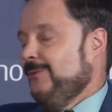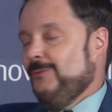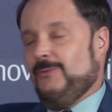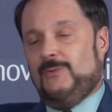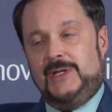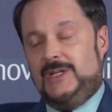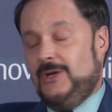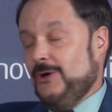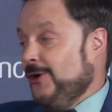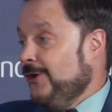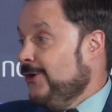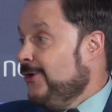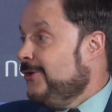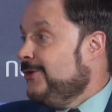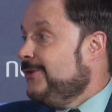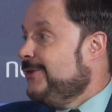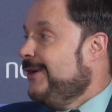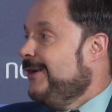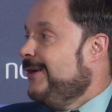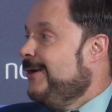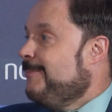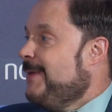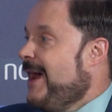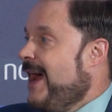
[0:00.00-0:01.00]
We heard
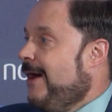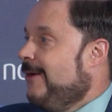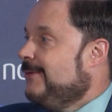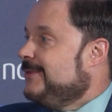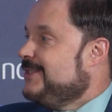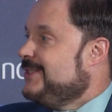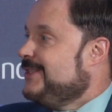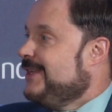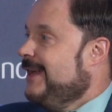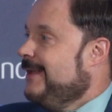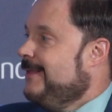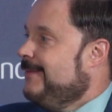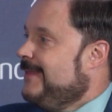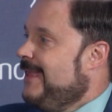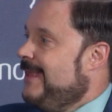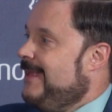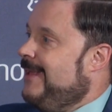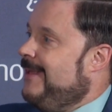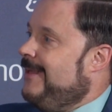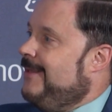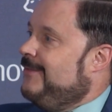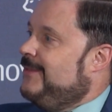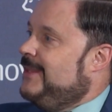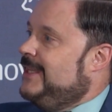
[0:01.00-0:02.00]
about
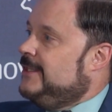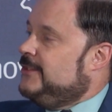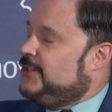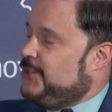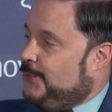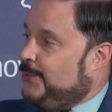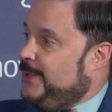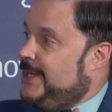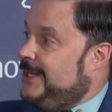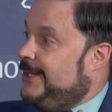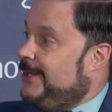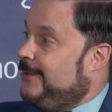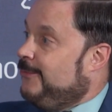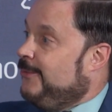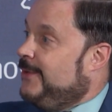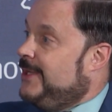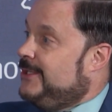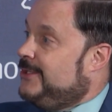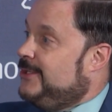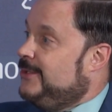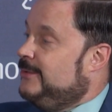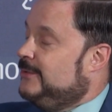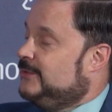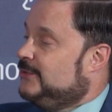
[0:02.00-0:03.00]
the Treat and
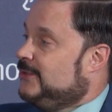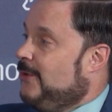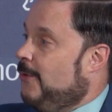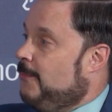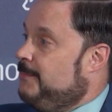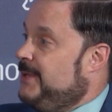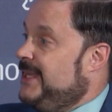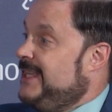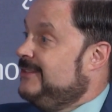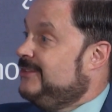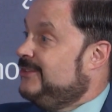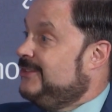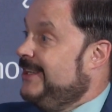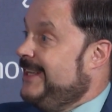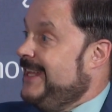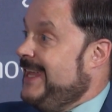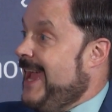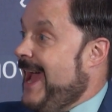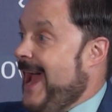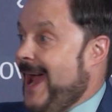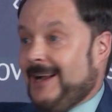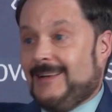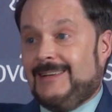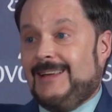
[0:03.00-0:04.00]
Reduce Obesity
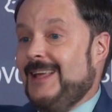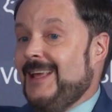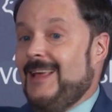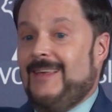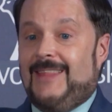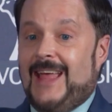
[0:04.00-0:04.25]
Act.